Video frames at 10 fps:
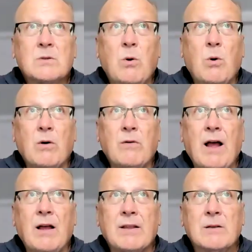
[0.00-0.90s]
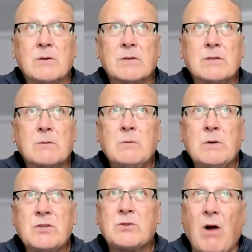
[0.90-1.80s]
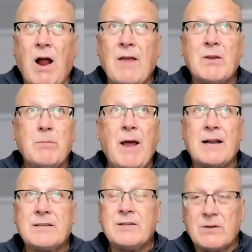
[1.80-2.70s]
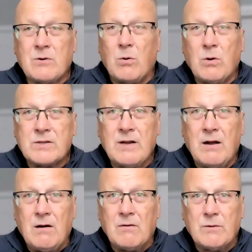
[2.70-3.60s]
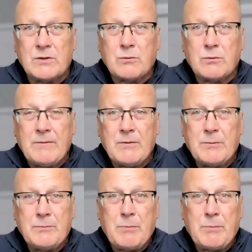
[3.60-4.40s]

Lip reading: core values, which drive you back to your core self, which drive you